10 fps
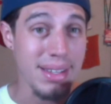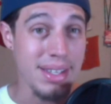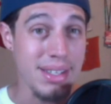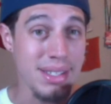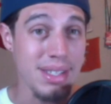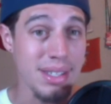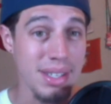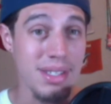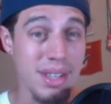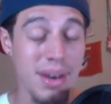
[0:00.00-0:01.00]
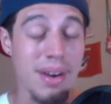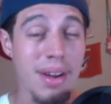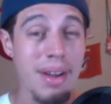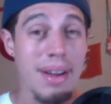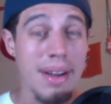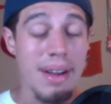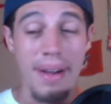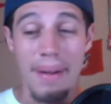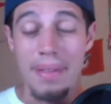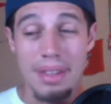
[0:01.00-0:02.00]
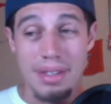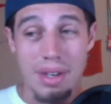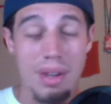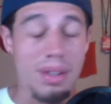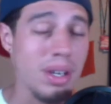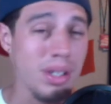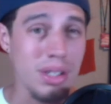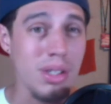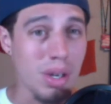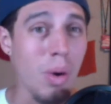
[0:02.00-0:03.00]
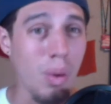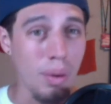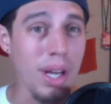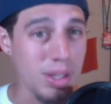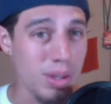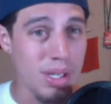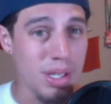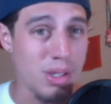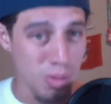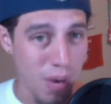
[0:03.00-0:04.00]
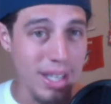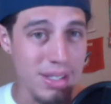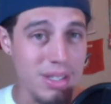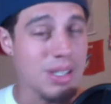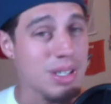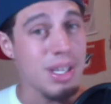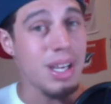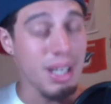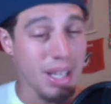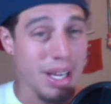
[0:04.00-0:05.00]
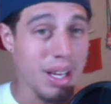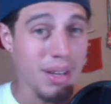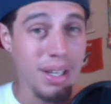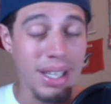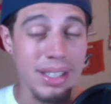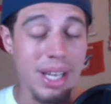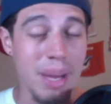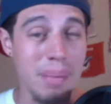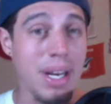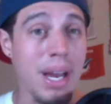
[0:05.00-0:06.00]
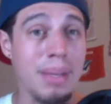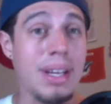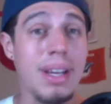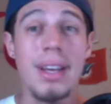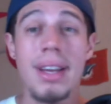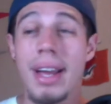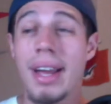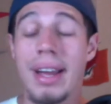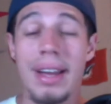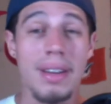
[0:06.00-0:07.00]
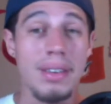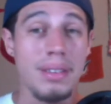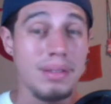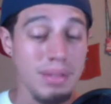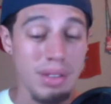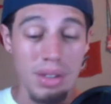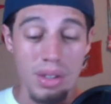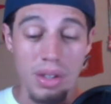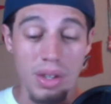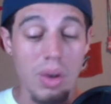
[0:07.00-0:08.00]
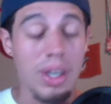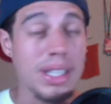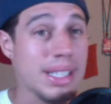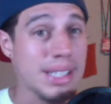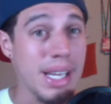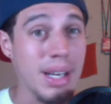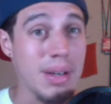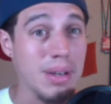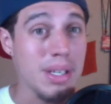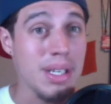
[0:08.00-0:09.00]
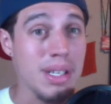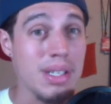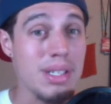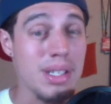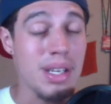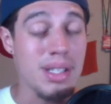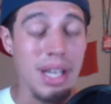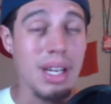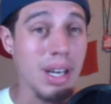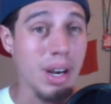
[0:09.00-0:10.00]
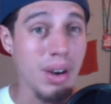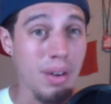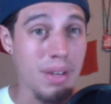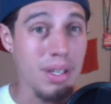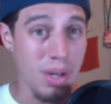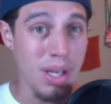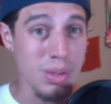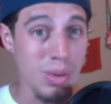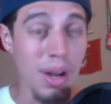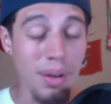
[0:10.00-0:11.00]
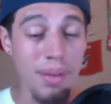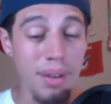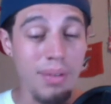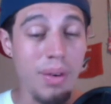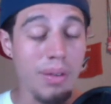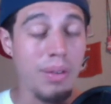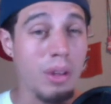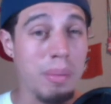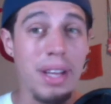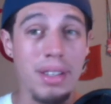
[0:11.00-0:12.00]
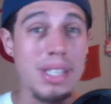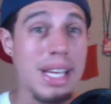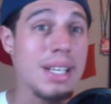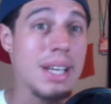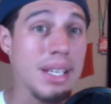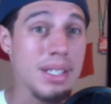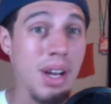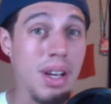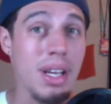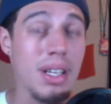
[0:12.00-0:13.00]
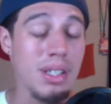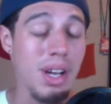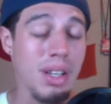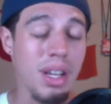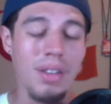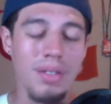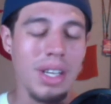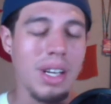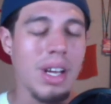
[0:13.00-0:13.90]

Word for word: this this year. Uh, so they're still going to hold on to his rights, just like Ale- uh, Alexi Hepaniemi and Grigory Denisenko is taken care of as, as well for, for the Panthers, and and John and John Ludvig